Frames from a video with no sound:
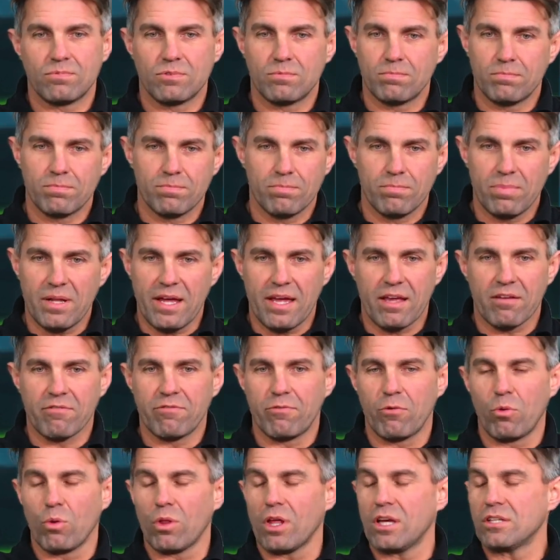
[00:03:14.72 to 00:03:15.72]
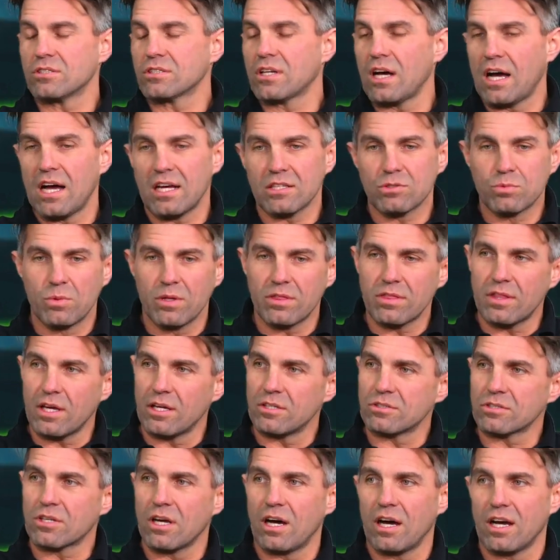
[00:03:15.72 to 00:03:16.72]
playing for those guys, with
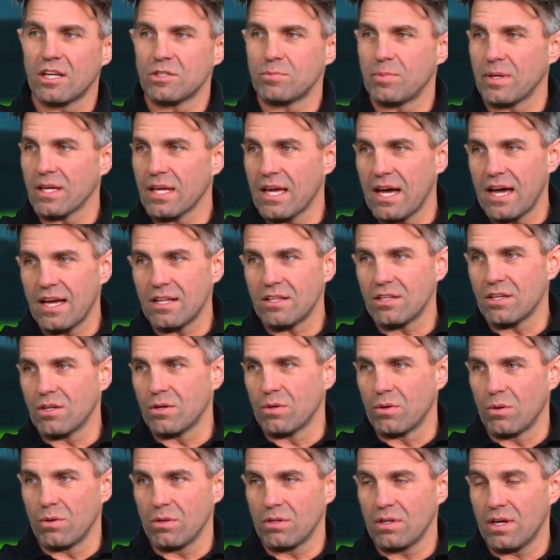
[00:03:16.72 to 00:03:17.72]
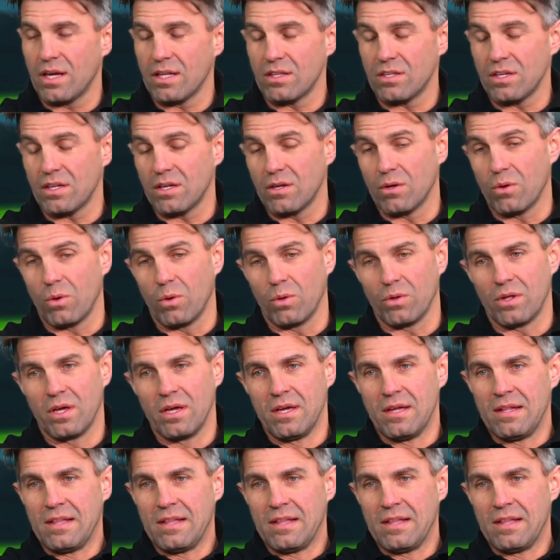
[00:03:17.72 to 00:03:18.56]
those guys, being an 18-year-old,